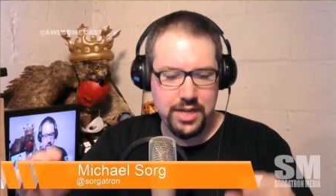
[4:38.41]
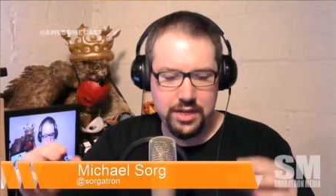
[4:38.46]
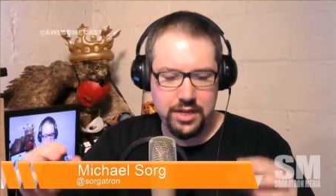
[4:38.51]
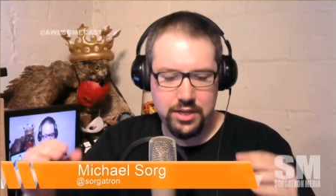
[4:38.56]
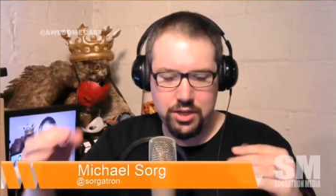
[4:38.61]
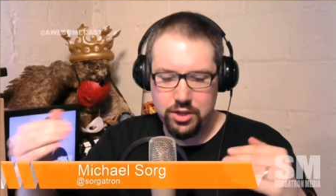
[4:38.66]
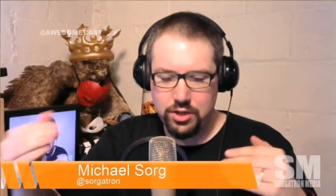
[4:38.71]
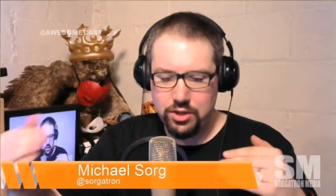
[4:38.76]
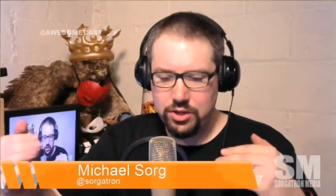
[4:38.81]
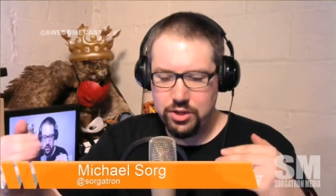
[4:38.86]

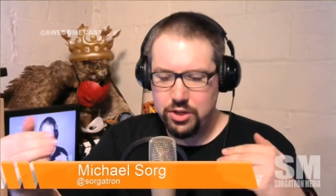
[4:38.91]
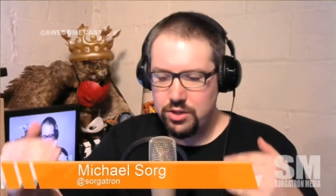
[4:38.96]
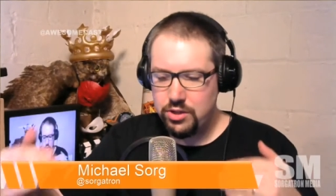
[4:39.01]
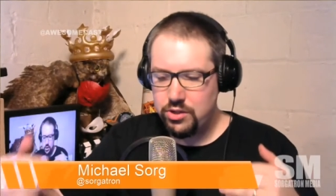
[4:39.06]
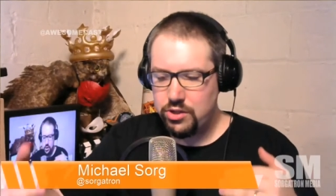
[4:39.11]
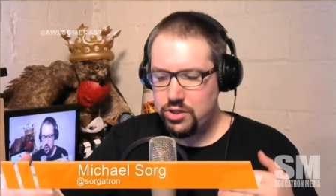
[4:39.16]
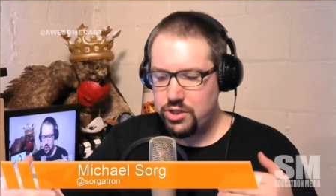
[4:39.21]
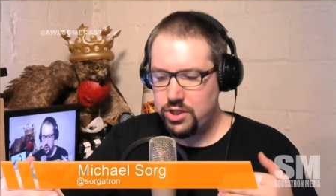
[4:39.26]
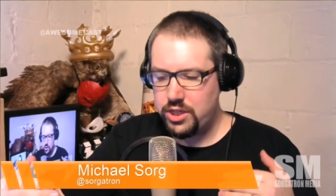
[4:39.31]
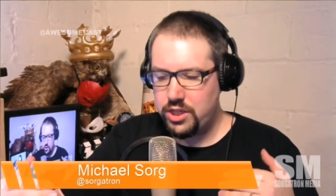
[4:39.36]
Like you're
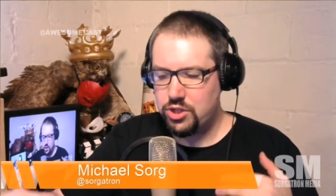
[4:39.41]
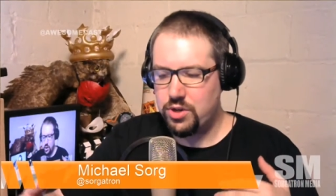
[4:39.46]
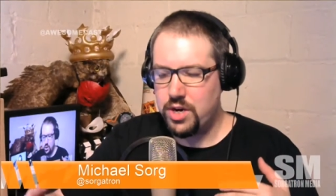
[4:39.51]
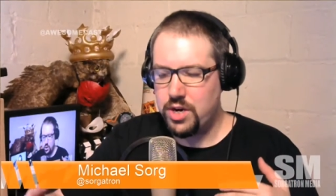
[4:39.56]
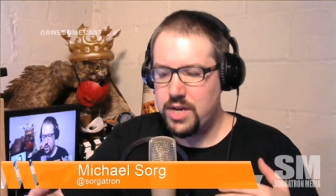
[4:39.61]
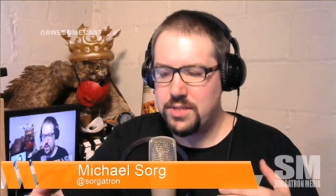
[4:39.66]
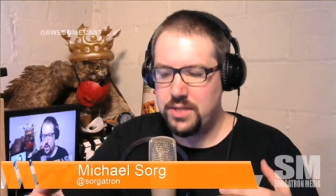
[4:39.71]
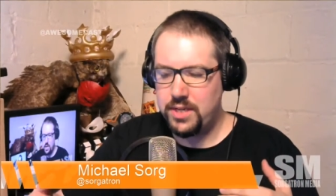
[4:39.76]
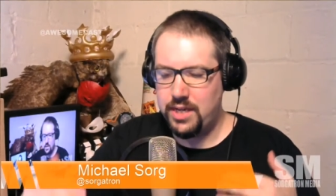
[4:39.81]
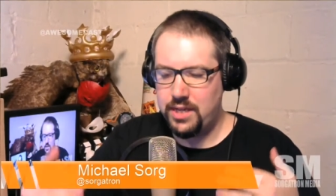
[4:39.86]
usually
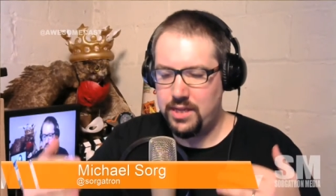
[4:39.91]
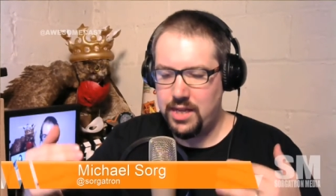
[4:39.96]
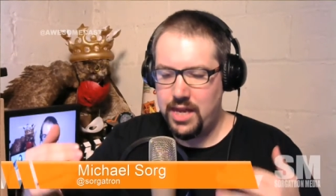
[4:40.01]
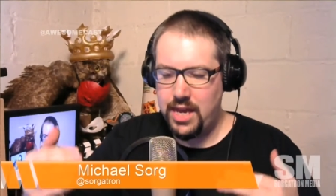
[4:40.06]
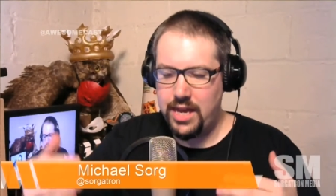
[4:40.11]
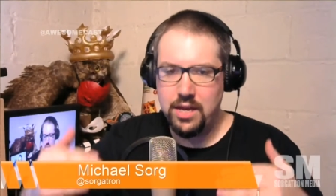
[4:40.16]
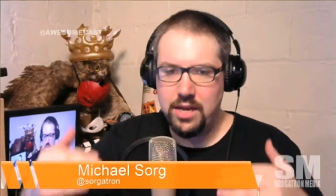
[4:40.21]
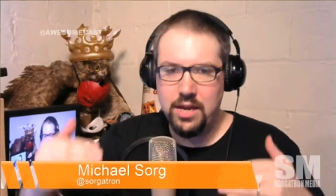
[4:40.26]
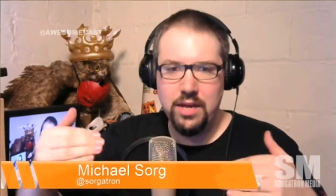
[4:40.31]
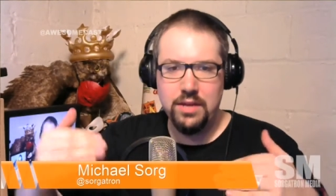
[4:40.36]
addressing
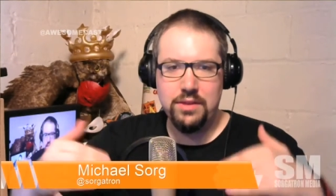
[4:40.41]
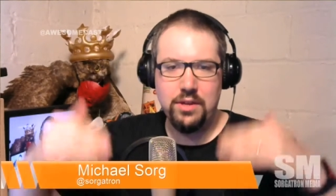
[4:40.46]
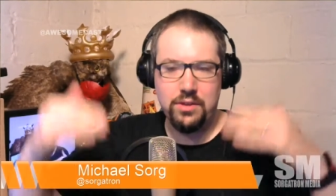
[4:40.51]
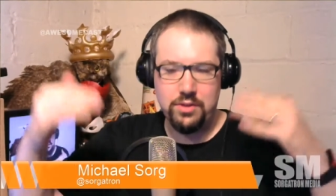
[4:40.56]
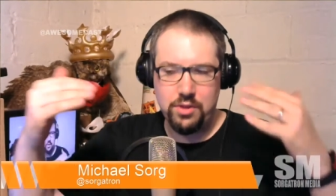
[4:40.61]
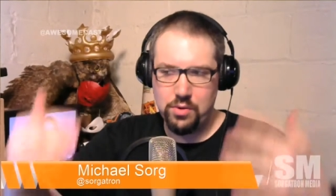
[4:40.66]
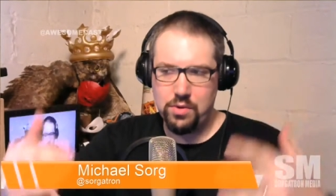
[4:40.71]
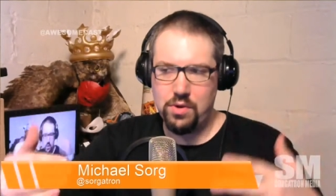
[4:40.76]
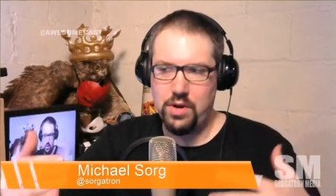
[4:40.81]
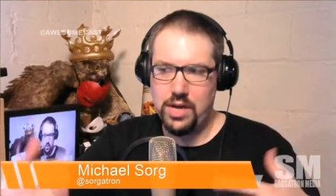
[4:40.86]
like the
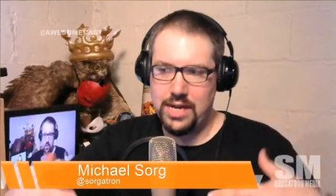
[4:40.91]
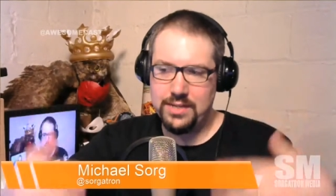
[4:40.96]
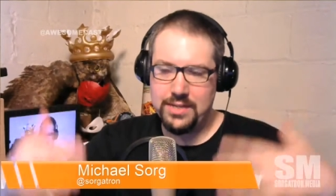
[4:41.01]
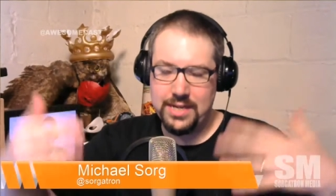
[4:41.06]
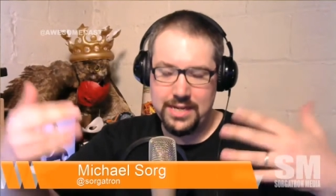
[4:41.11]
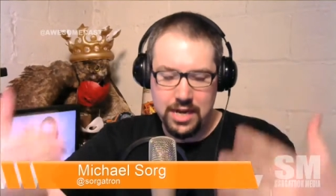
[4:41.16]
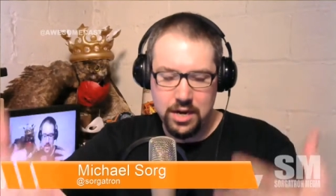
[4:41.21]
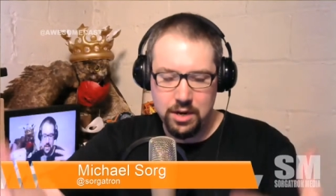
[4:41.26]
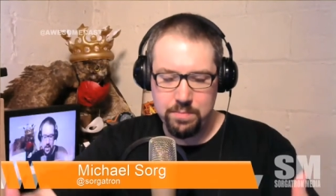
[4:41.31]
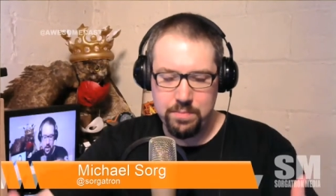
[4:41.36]
local guys,
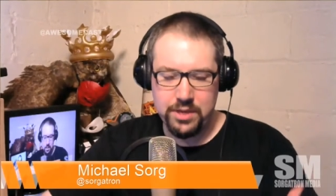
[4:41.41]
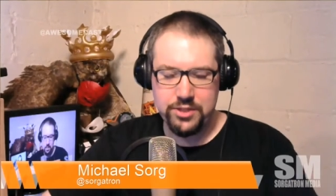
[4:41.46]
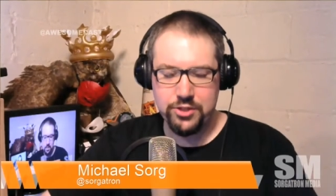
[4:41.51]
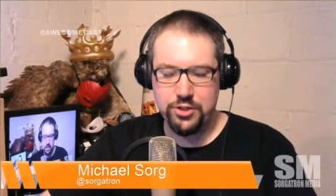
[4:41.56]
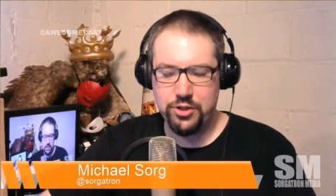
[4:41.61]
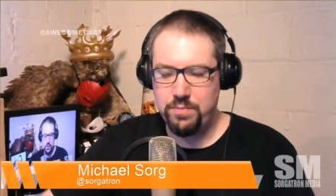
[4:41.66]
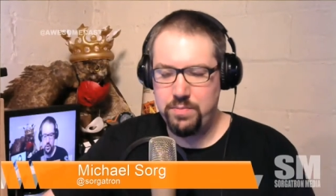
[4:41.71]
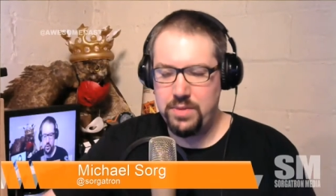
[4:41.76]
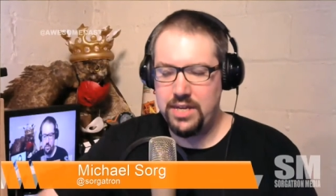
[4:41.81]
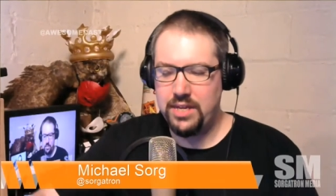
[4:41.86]
like here in
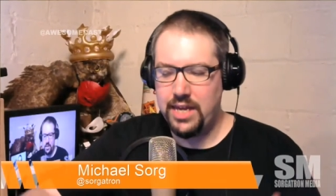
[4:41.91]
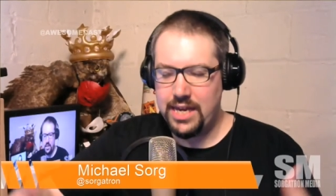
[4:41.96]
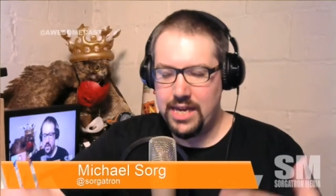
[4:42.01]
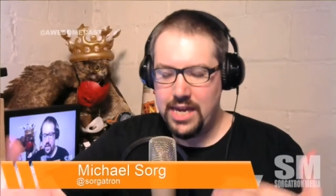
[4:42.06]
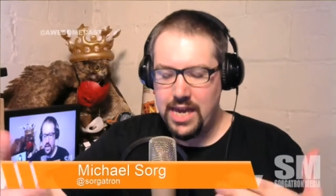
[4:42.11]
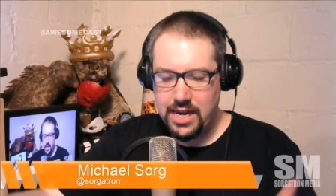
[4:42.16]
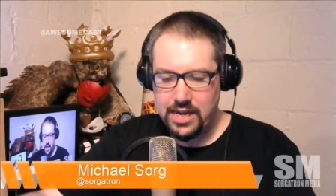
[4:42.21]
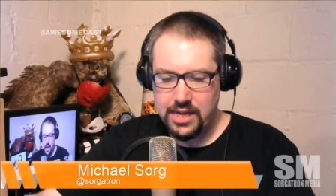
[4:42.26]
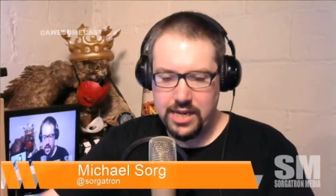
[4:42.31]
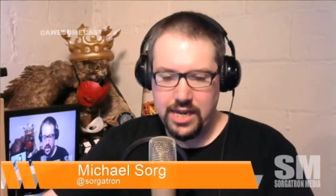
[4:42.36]
Pittsburgh, it'd be like
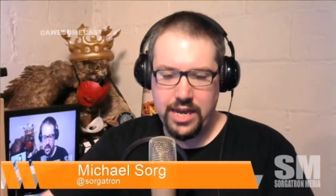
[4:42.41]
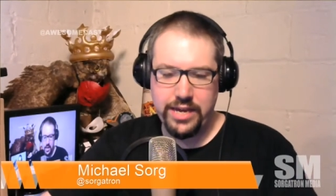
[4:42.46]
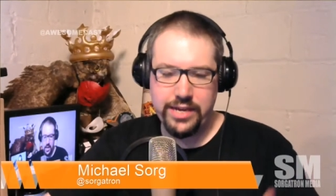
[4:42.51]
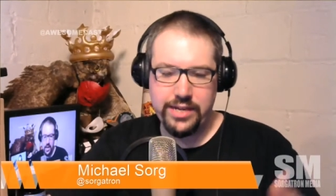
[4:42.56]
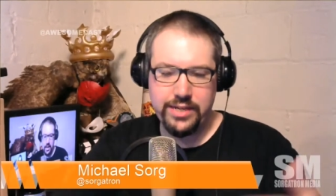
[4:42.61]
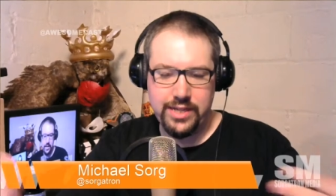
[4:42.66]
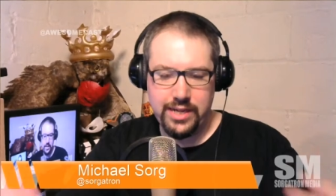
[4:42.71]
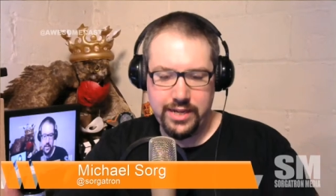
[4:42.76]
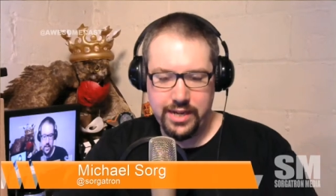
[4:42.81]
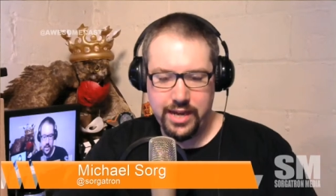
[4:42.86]

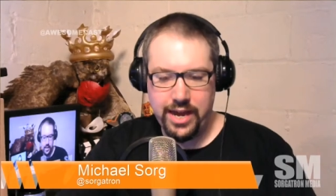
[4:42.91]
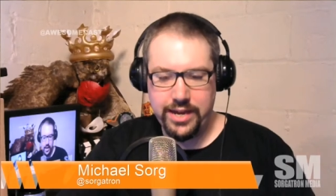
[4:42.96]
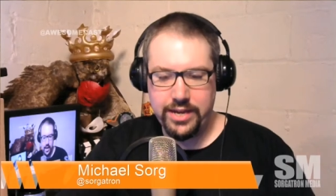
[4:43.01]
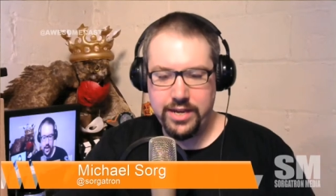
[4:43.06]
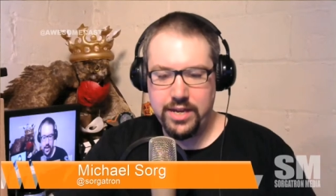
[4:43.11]
KDKA, TIE,